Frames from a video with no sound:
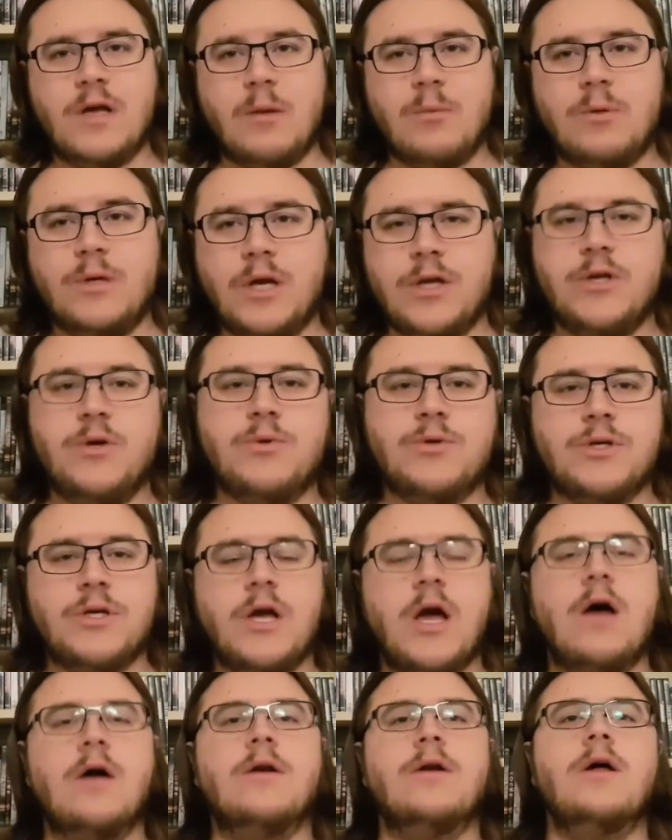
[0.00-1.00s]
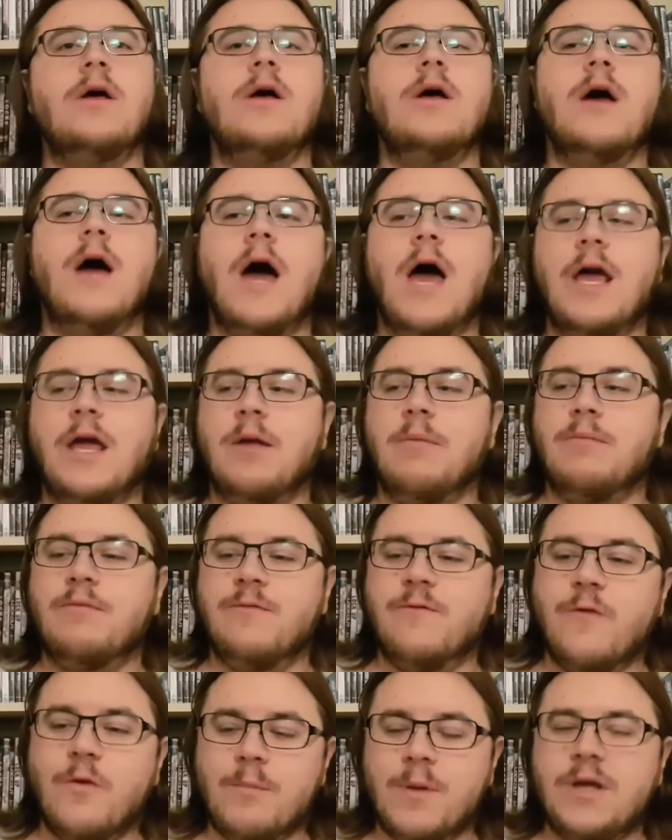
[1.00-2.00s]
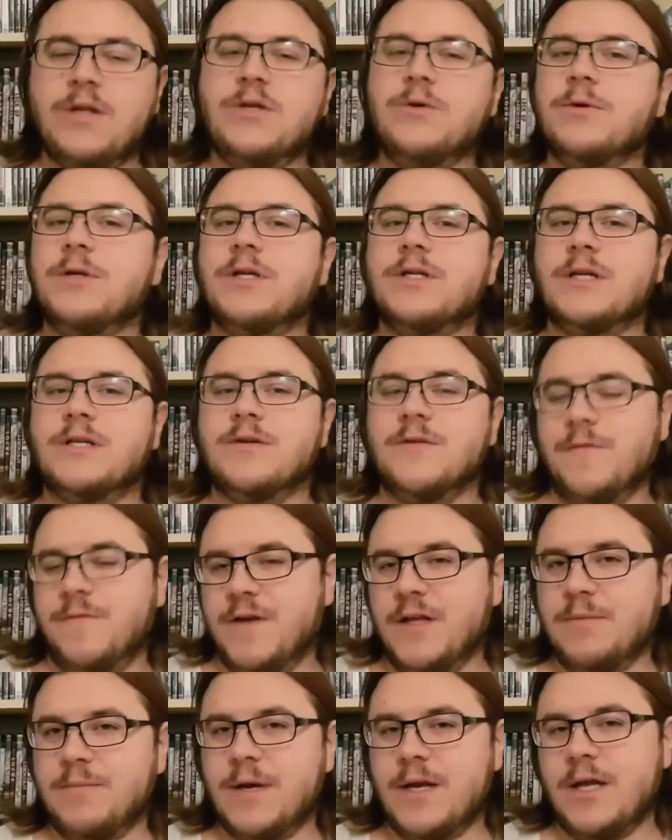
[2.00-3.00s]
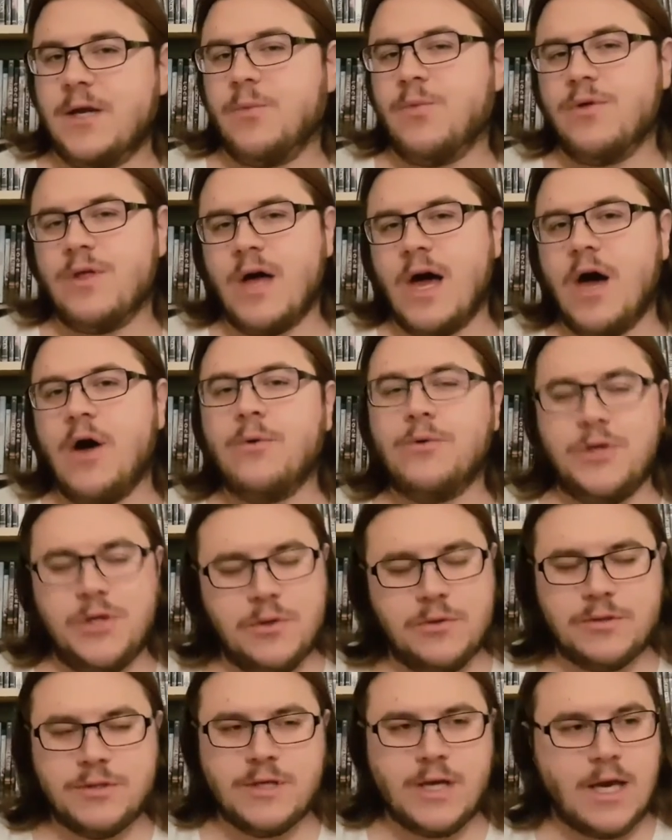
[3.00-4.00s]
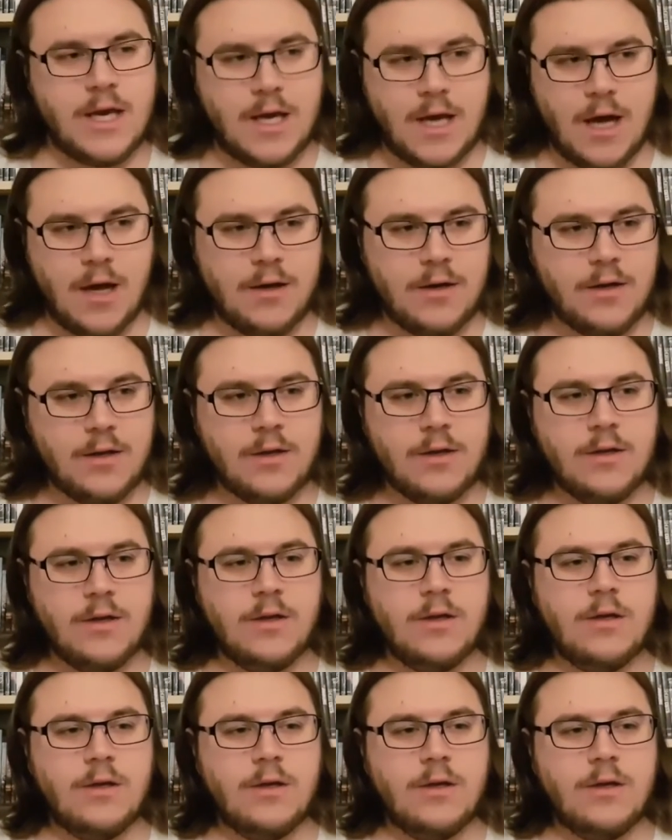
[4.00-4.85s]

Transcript: I will not use a gun. I can perform my duties as a field medic without using a gun,"